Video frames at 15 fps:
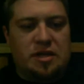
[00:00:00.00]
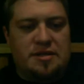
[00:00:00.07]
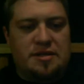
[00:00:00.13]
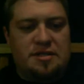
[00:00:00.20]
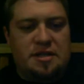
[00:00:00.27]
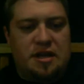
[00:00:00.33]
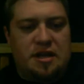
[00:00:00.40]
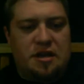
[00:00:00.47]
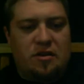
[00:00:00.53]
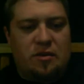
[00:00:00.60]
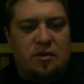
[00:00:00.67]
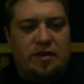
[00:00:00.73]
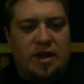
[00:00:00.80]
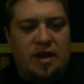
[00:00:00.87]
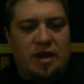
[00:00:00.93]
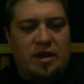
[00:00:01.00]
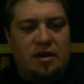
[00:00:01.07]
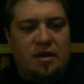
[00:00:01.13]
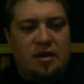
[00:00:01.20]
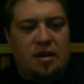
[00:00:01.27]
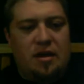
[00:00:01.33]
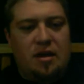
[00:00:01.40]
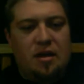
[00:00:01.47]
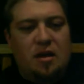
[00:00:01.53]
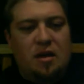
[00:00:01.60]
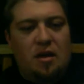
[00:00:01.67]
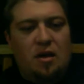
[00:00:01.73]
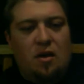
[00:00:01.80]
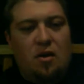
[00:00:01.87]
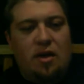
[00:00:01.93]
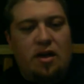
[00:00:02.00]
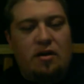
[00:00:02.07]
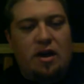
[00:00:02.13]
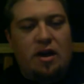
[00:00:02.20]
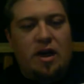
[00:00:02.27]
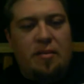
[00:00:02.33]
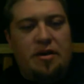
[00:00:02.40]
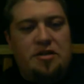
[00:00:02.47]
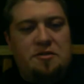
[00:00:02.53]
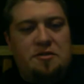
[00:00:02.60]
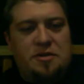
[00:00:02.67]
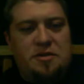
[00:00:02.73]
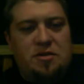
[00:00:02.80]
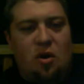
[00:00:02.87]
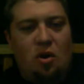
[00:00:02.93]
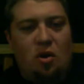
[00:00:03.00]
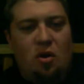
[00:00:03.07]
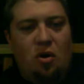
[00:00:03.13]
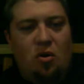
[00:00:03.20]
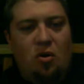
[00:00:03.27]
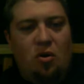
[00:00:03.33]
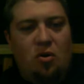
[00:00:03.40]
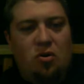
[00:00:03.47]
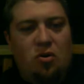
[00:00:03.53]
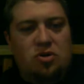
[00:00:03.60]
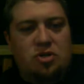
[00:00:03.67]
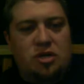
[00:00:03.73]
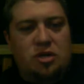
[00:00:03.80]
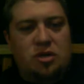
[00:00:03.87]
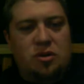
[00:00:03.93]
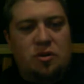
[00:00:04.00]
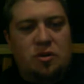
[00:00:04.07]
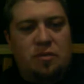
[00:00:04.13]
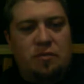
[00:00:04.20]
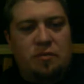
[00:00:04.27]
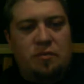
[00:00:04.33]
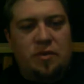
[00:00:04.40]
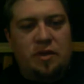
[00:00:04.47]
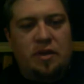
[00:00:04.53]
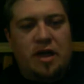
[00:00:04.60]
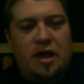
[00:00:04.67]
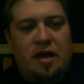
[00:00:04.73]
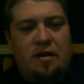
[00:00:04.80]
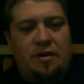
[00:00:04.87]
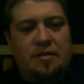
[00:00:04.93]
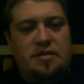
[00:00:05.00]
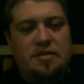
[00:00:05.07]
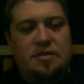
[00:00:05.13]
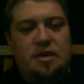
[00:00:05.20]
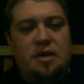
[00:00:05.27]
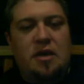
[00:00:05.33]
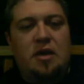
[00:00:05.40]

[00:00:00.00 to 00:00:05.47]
Let's see here. We got, holy crap, I just missed a whole shitload of comments.